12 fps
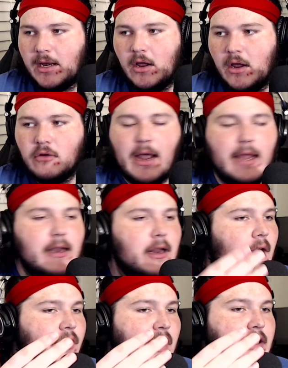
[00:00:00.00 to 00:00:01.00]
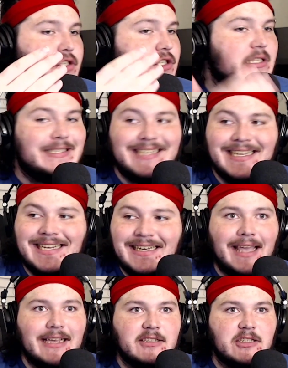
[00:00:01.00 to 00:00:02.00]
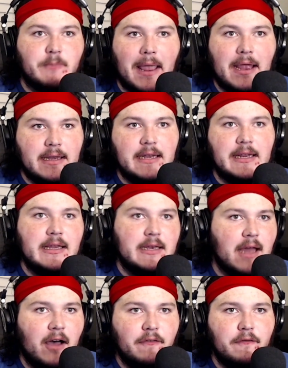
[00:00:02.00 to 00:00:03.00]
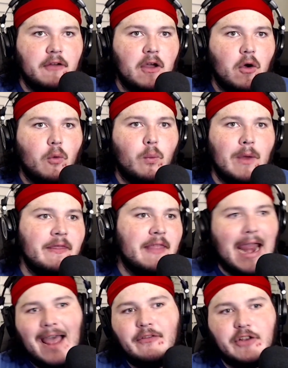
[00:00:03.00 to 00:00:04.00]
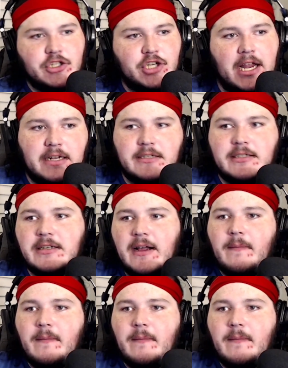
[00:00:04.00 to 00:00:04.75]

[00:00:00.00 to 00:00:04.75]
right? They just didn't expand it enough when they had the chance.